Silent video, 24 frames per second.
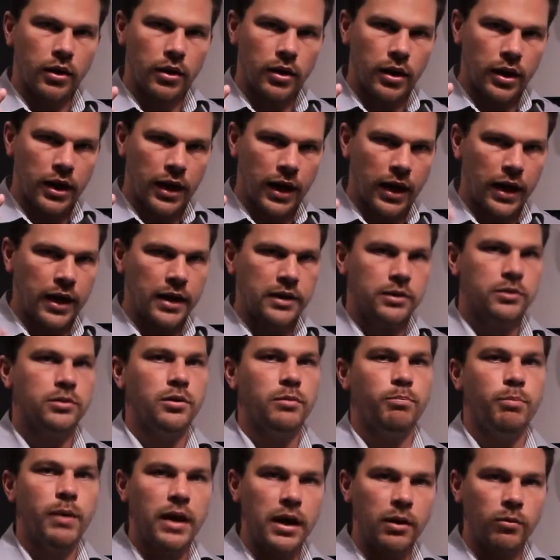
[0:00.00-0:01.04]
it is,
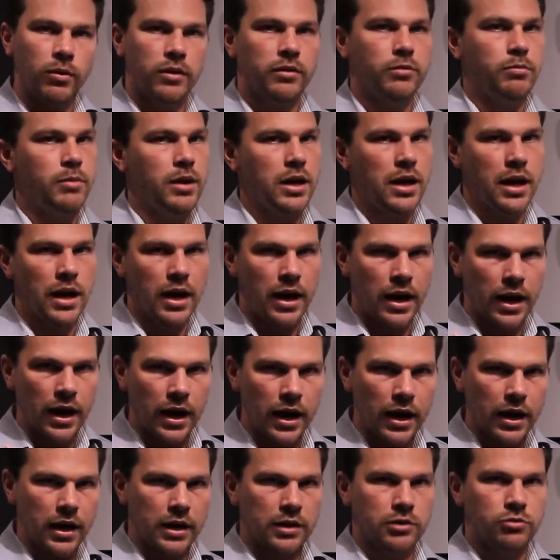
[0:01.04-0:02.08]
bear with me,
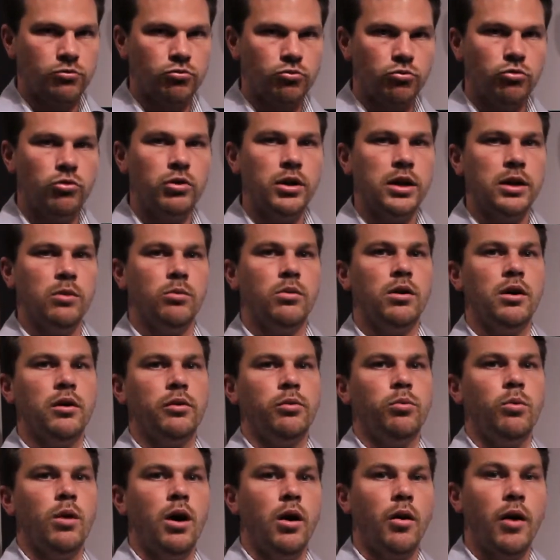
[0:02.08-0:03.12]
it is really
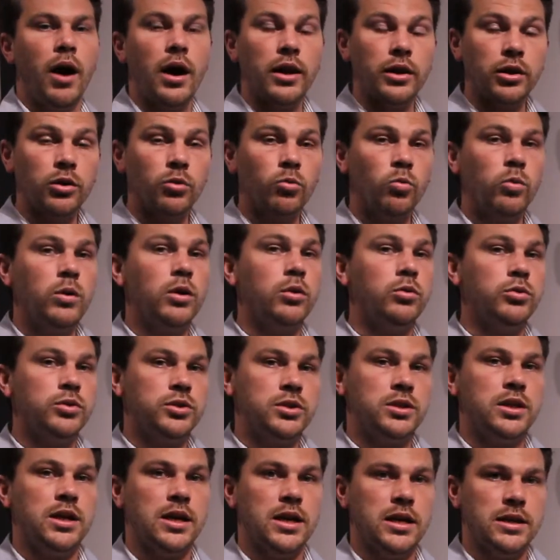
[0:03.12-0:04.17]
worthwhile and you will
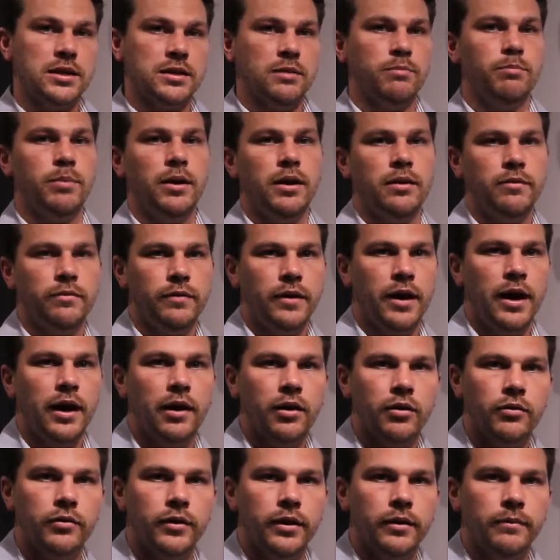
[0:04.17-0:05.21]
see some benefit
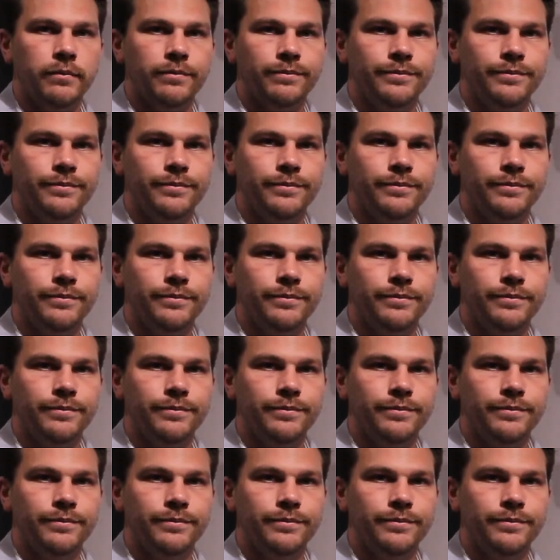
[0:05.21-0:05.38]
out of it.